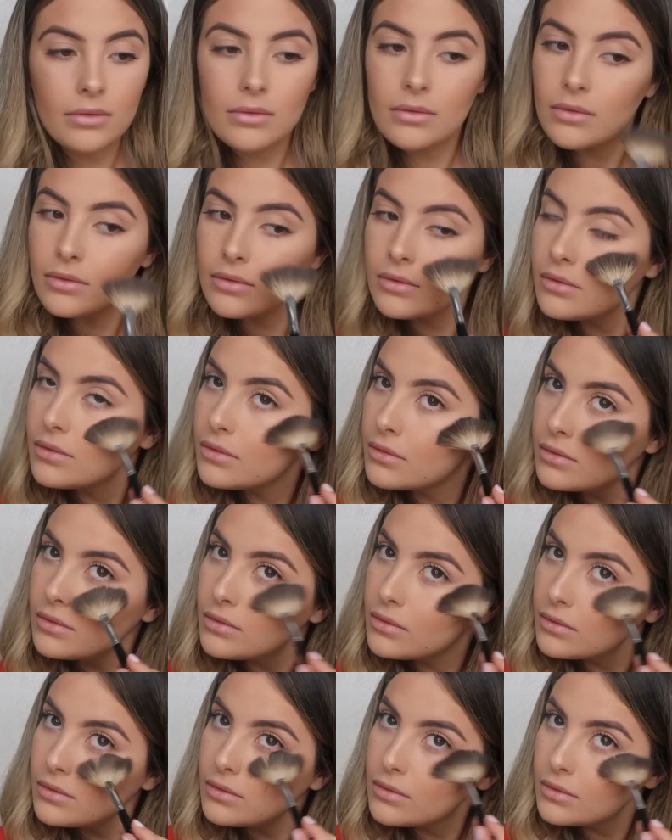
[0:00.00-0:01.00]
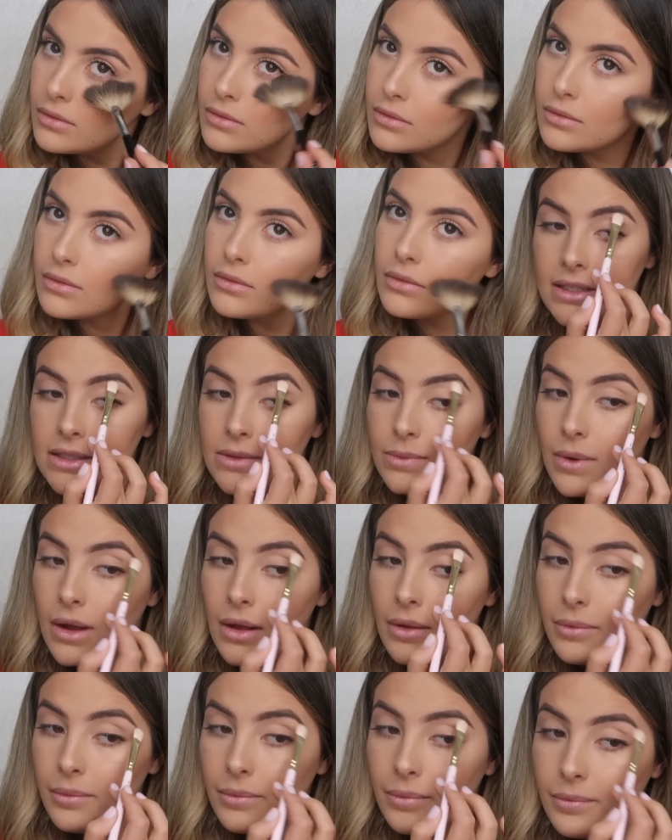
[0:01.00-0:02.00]
underneath the brow bone as
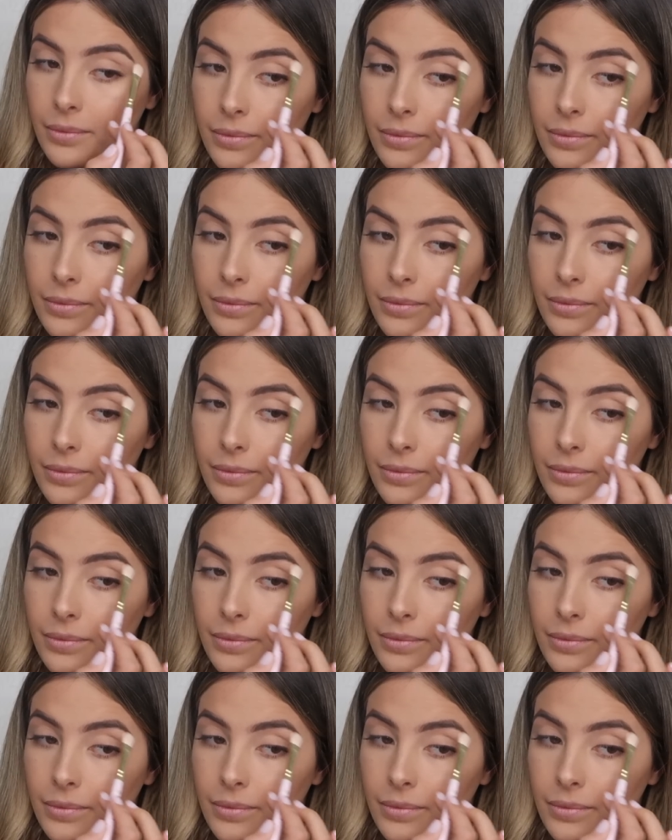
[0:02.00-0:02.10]
well.